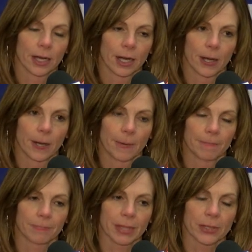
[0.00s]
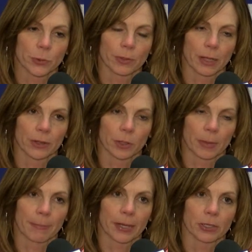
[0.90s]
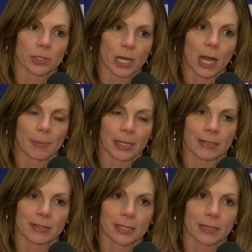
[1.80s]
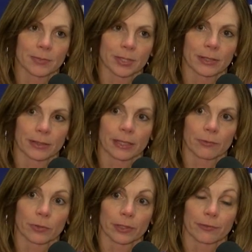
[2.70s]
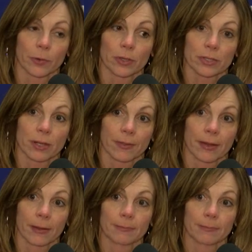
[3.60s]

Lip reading: and do a little bit better job against teams that really focus on that.